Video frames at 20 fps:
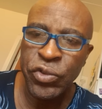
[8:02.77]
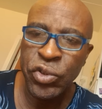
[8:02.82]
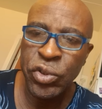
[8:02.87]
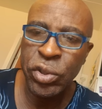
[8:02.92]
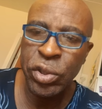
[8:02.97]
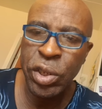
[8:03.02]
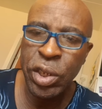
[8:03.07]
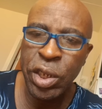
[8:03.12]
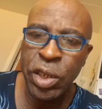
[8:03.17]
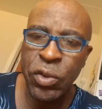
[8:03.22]

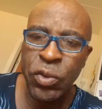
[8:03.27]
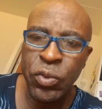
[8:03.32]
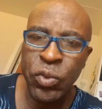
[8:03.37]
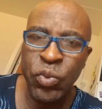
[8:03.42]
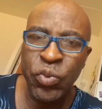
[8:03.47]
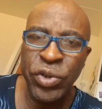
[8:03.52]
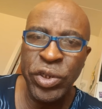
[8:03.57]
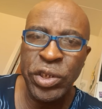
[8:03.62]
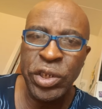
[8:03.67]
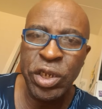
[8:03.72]
So now we
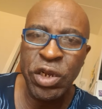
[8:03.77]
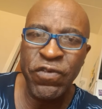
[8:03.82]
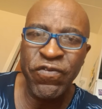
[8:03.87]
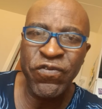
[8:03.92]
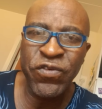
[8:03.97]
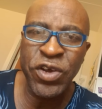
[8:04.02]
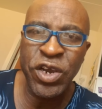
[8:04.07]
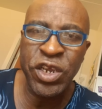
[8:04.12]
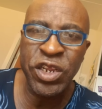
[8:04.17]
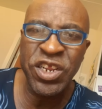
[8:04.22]
reach at the
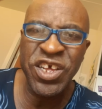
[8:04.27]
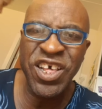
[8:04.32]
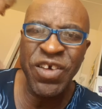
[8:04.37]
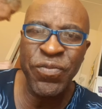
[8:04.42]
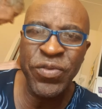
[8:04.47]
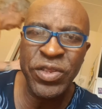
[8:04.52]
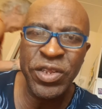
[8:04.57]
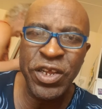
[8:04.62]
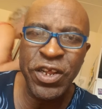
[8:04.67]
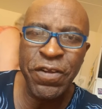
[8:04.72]
fucking
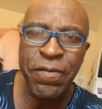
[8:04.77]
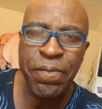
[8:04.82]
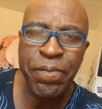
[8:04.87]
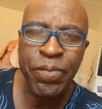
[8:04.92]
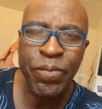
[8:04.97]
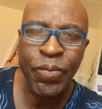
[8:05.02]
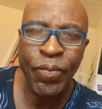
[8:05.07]
architect